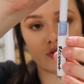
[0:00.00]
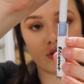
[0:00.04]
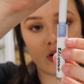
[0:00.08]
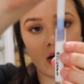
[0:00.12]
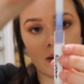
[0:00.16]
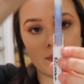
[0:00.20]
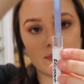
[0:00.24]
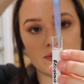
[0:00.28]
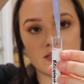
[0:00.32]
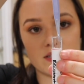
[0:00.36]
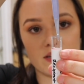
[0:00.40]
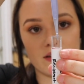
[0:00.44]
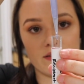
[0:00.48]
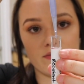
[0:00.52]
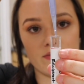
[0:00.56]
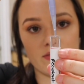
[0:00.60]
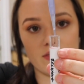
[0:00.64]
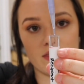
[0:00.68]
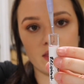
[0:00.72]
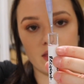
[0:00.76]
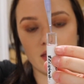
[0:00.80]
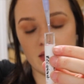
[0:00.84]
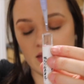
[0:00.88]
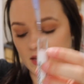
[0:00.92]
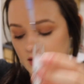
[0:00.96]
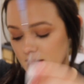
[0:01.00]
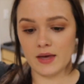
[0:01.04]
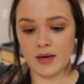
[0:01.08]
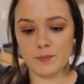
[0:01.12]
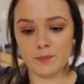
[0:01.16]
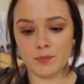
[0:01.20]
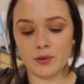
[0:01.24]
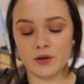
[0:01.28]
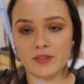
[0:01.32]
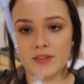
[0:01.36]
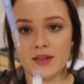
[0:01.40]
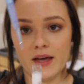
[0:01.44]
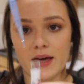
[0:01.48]
drops of this and
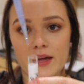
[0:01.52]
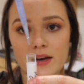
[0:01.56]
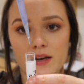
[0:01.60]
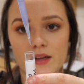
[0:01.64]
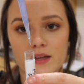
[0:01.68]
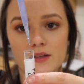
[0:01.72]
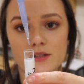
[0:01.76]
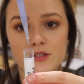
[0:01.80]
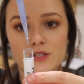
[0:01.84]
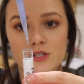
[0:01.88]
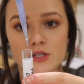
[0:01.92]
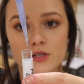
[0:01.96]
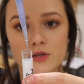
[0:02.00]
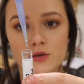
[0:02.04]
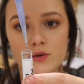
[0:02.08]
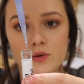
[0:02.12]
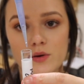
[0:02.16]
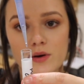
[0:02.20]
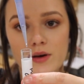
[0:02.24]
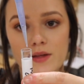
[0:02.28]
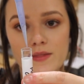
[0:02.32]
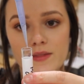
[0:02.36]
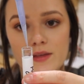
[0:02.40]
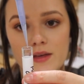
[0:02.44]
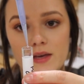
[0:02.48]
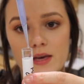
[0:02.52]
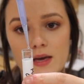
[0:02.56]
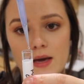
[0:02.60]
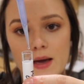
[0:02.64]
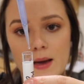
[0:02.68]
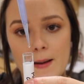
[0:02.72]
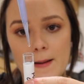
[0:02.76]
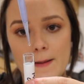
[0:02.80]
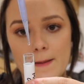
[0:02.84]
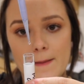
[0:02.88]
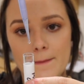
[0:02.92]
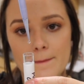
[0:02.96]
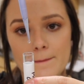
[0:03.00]
put that into the
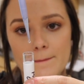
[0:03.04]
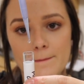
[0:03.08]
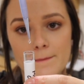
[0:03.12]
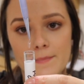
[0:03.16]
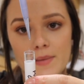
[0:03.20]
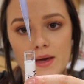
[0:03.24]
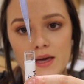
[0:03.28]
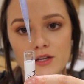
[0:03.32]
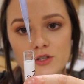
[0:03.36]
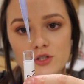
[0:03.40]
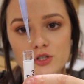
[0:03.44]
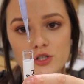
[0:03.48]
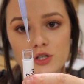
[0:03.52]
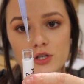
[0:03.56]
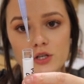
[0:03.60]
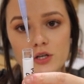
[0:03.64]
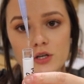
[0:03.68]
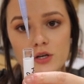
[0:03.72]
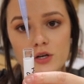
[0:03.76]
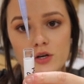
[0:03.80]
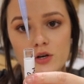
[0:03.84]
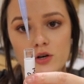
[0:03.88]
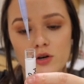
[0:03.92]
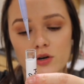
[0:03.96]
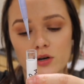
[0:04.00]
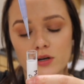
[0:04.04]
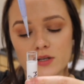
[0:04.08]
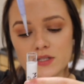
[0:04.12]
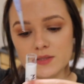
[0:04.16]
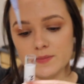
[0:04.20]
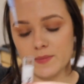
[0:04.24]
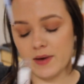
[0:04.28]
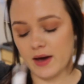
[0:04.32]
major cross